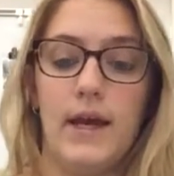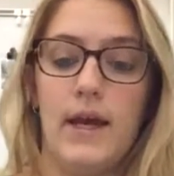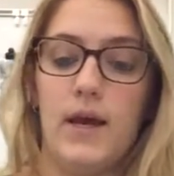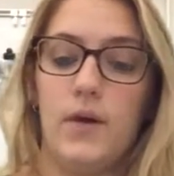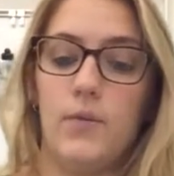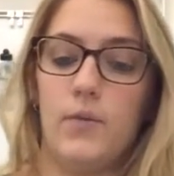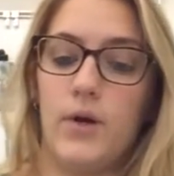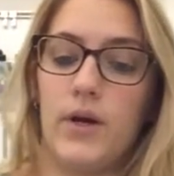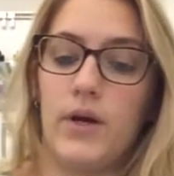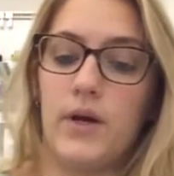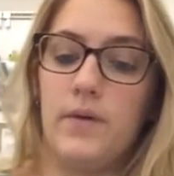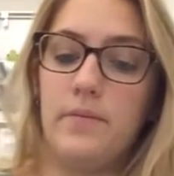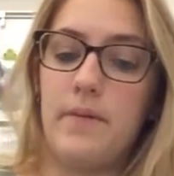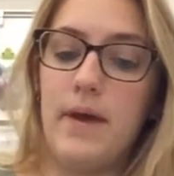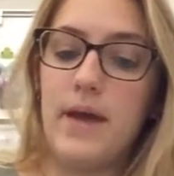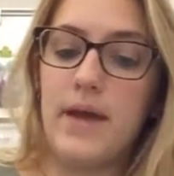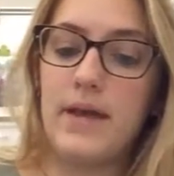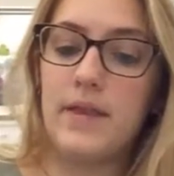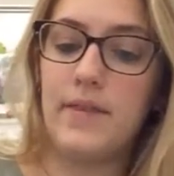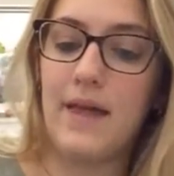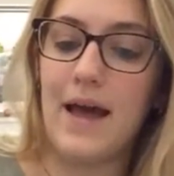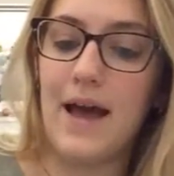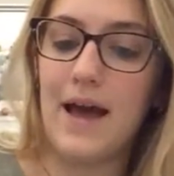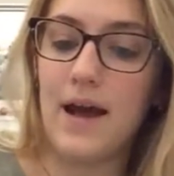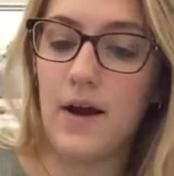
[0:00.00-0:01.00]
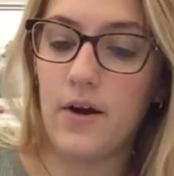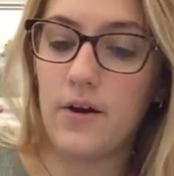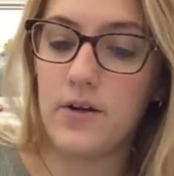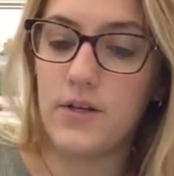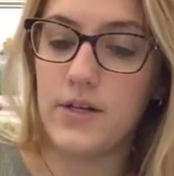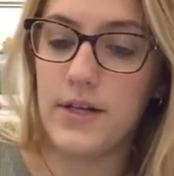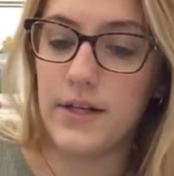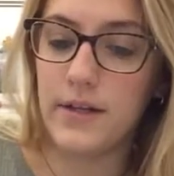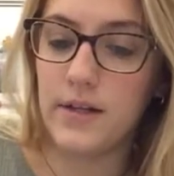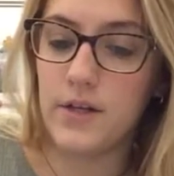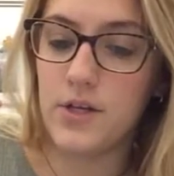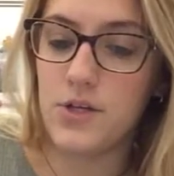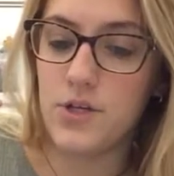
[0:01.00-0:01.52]
and we're going to make that our
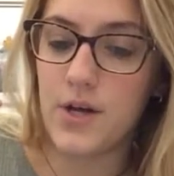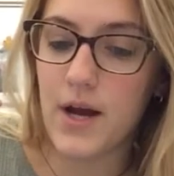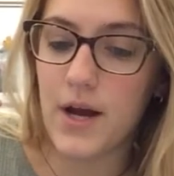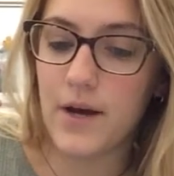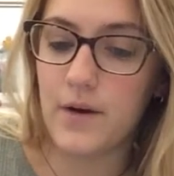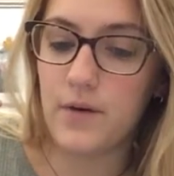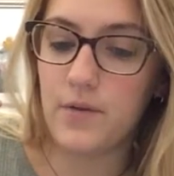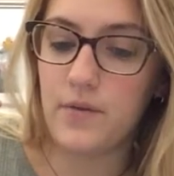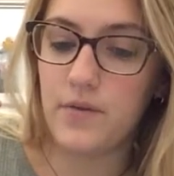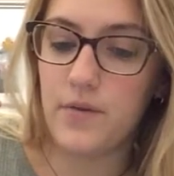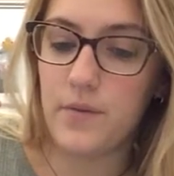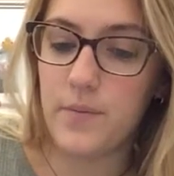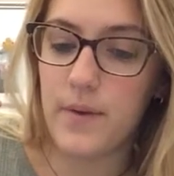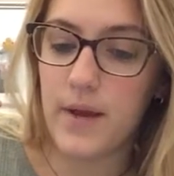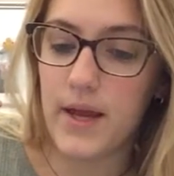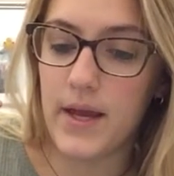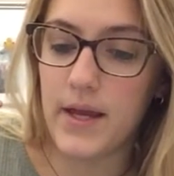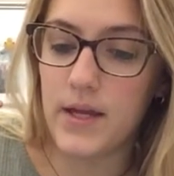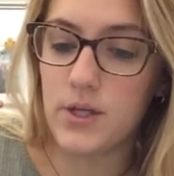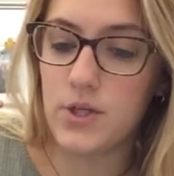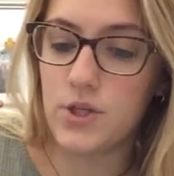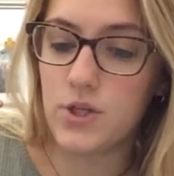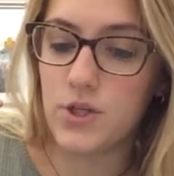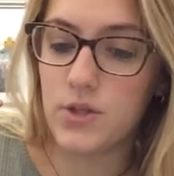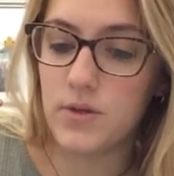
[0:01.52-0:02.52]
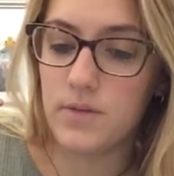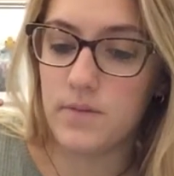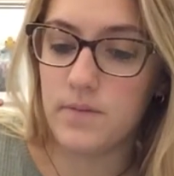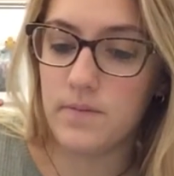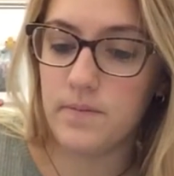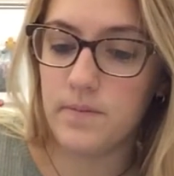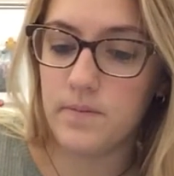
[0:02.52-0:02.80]
daily geography page.